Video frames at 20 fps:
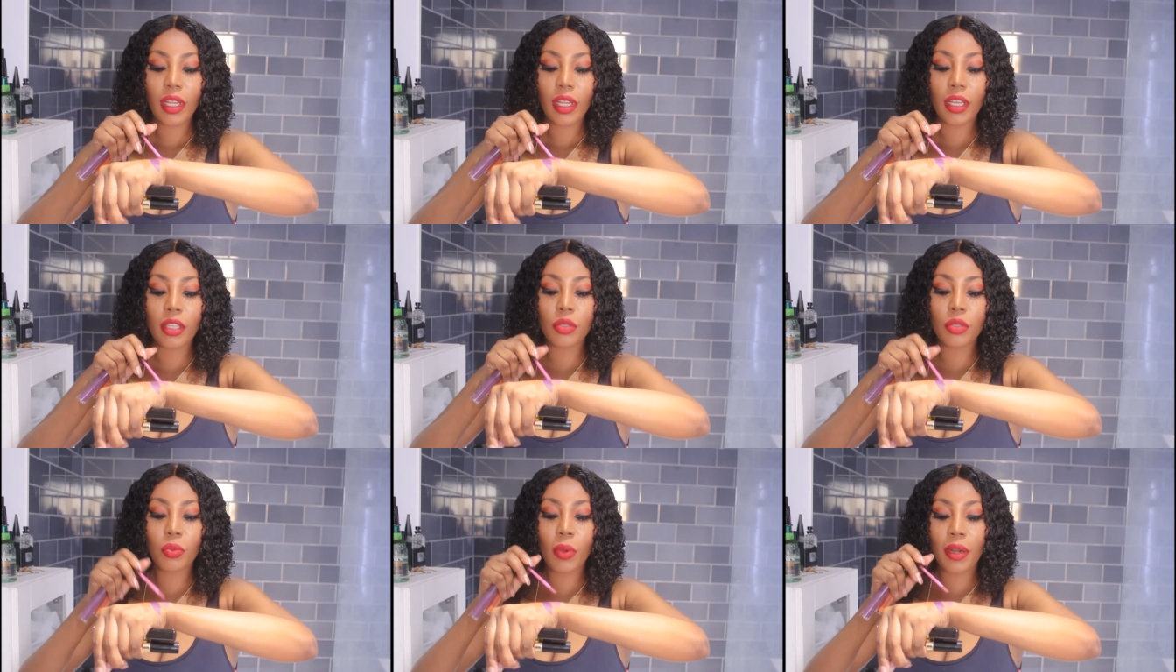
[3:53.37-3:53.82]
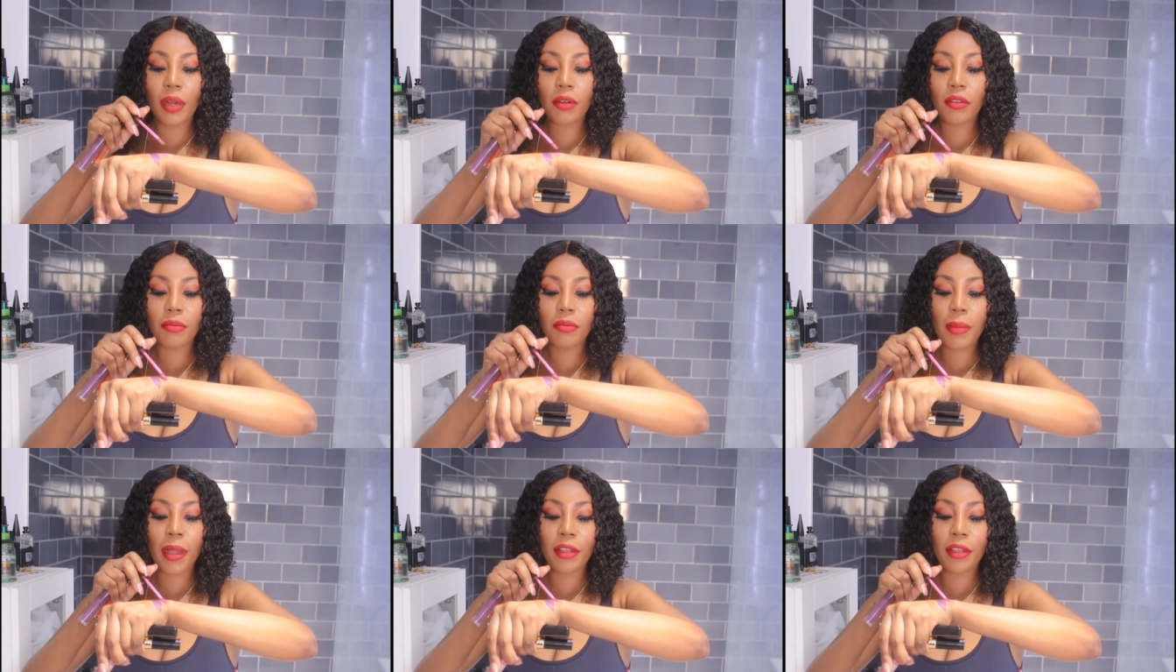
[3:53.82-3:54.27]
It's one
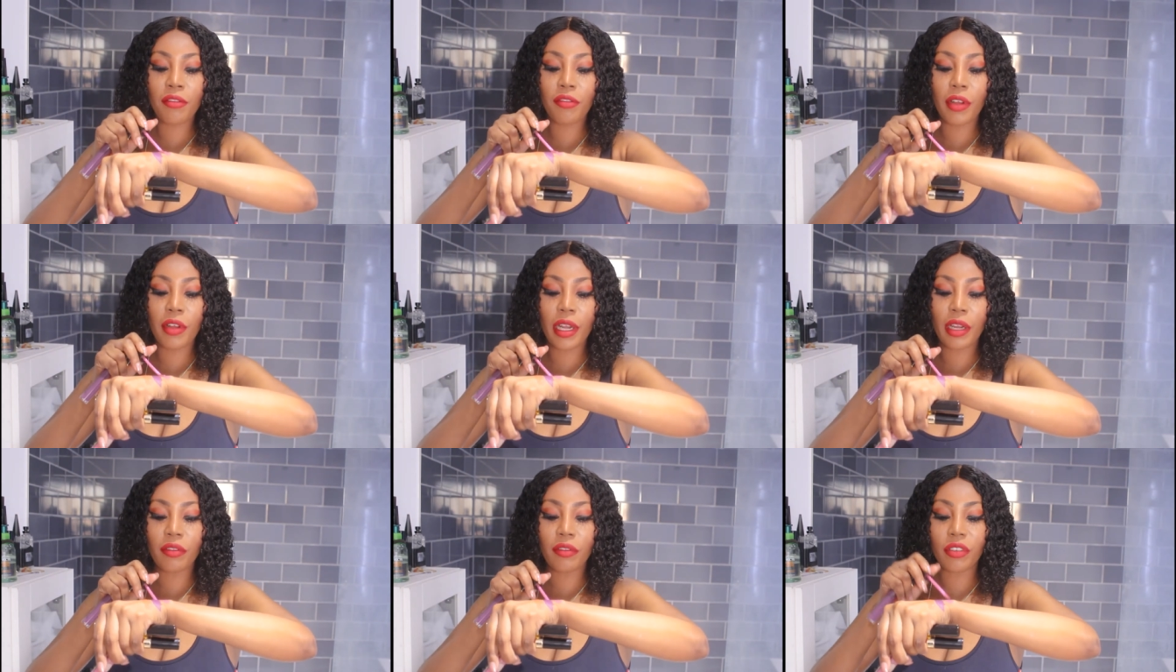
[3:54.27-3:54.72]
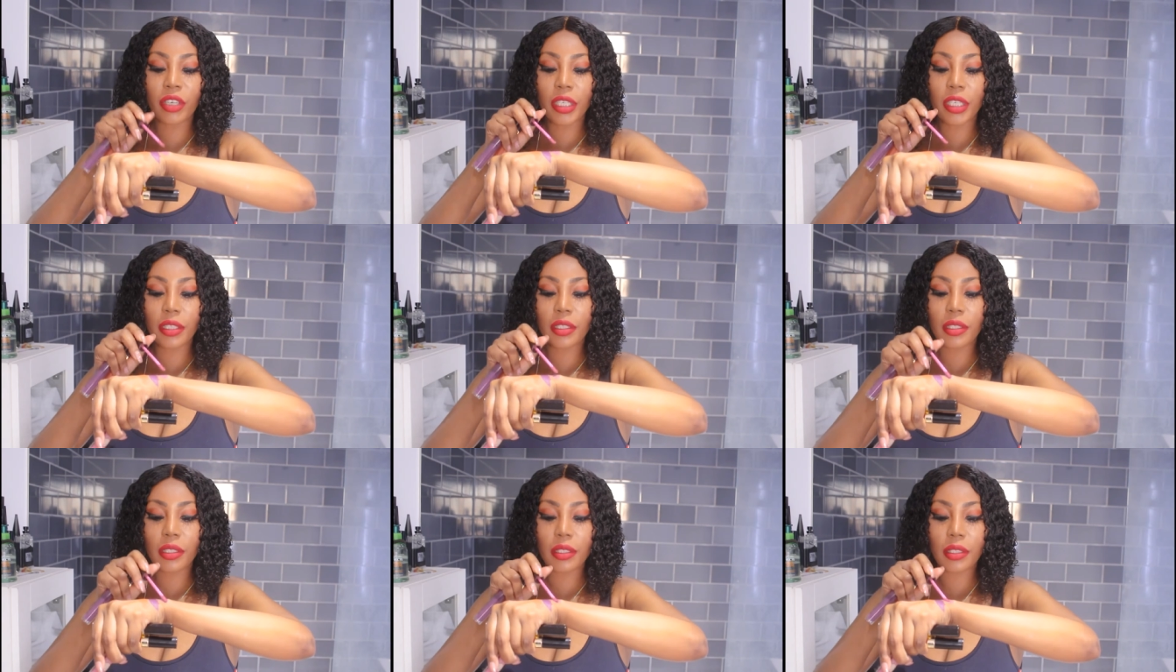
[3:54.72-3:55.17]
of my
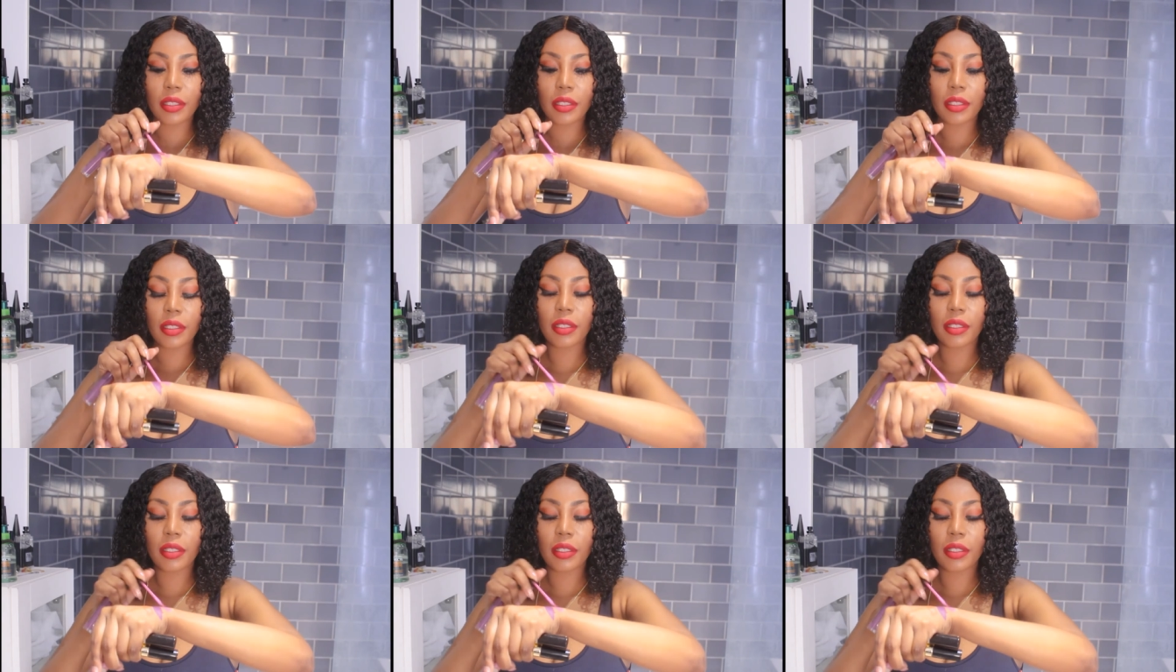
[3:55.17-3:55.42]
favorites.